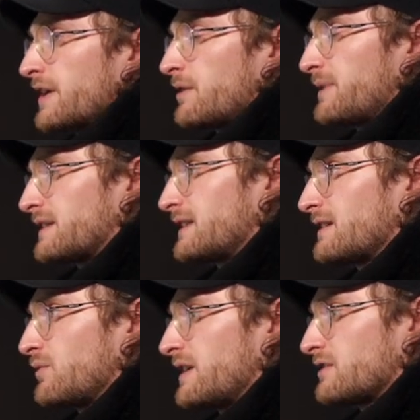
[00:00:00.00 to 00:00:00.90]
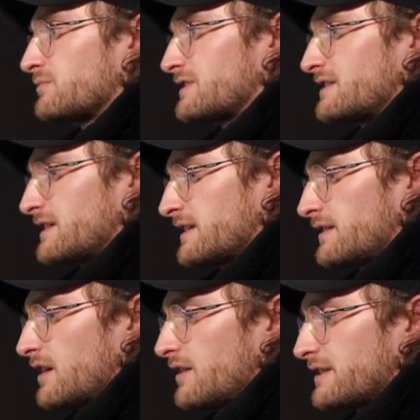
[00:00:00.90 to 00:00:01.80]
And a big thing when it comes to sync
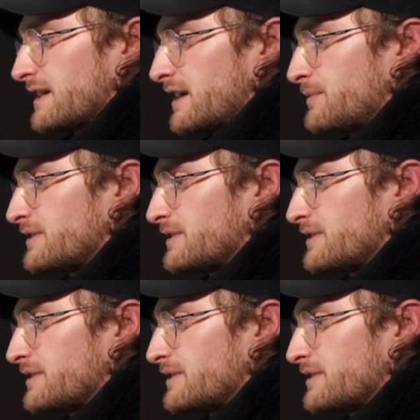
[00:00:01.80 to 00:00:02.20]
a lot of the time